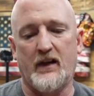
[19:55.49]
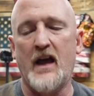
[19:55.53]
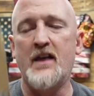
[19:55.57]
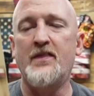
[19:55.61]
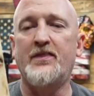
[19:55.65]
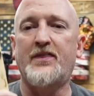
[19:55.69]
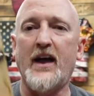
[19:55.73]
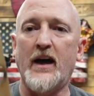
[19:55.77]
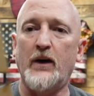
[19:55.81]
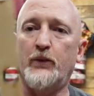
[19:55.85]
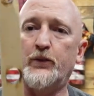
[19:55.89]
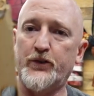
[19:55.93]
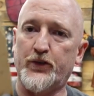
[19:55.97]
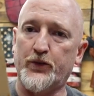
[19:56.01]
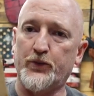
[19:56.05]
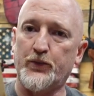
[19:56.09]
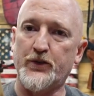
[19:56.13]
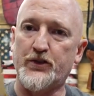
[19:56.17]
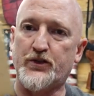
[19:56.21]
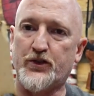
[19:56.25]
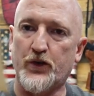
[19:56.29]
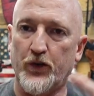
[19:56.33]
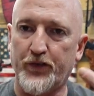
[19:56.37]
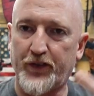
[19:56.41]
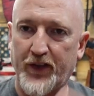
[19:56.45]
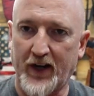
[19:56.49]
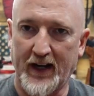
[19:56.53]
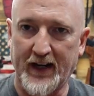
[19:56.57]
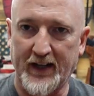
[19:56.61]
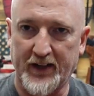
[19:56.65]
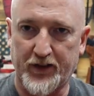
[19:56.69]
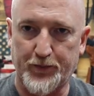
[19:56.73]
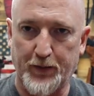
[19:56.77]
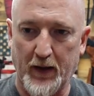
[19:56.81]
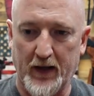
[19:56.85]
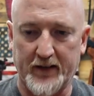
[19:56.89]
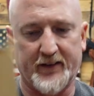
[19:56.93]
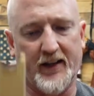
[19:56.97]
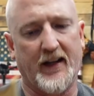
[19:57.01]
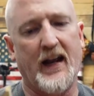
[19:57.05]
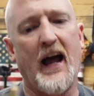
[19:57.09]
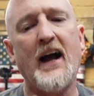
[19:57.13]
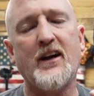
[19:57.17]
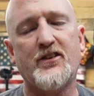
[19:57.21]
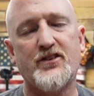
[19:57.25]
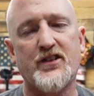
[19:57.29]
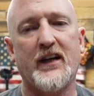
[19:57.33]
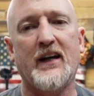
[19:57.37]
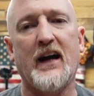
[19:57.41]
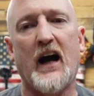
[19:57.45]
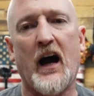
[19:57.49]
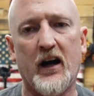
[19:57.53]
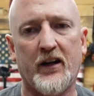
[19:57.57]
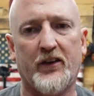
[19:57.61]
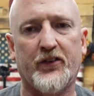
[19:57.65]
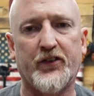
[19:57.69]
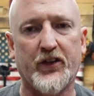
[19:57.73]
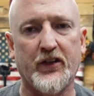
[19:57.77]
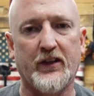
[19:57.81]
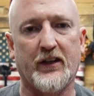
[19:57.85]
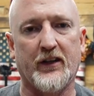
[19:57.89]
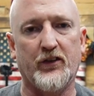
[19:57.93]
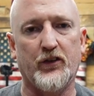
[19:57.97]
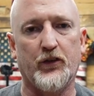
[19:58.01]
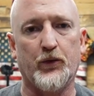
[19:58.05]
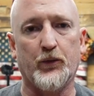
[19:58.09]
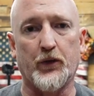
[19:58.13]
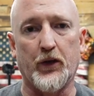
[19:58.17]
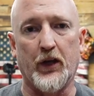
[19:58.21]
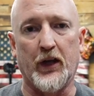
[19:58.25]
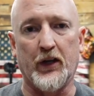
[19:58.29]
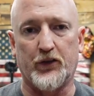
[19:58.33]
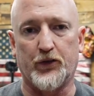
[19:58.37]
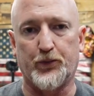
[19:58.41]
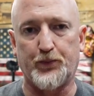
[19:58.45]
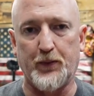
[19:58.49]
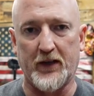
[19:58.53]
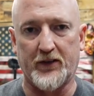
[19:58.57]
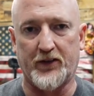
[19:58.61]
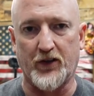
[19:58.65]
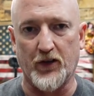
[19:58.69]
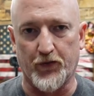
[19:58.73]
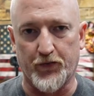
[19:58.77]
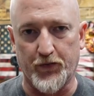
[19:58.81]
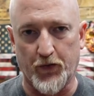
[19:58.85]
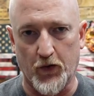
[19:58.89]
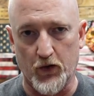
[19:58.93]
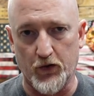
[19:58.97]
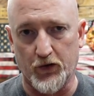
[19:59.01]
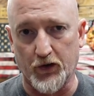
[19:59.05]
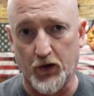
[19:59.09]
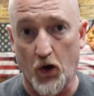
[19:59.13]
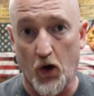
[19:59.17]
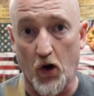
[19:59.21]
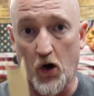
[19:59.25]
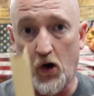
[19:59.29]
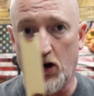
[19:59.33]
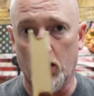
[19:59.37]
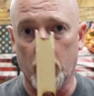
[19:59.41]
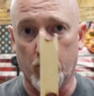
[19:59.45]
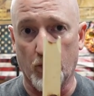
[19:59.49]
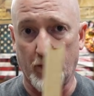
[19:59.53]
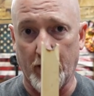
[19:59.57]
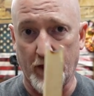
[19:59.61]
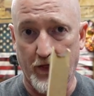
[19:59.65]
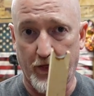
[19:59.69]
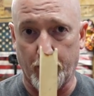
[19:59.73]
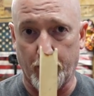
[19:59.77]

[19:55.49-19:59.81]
And that was a result that I expected. Actually, I honestly didn't expect their furrow to go all the way